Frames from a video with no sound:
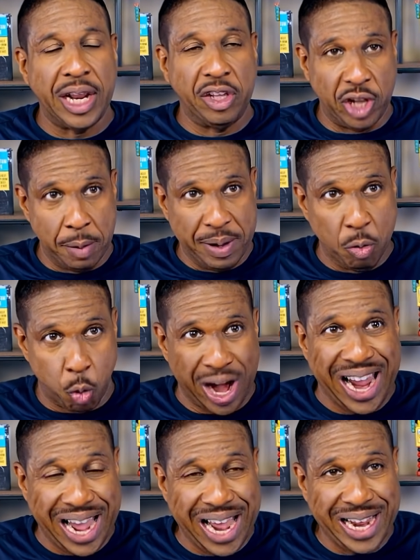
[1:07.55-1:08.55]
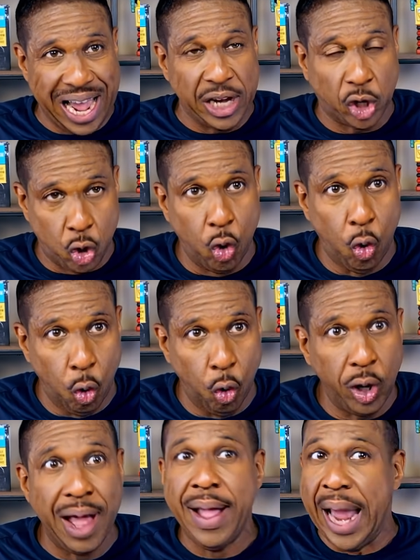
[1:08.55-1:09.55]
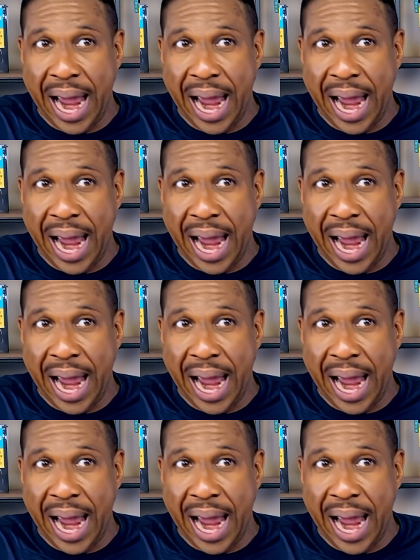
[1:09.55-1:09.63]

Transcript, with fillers: they tend to be red and cool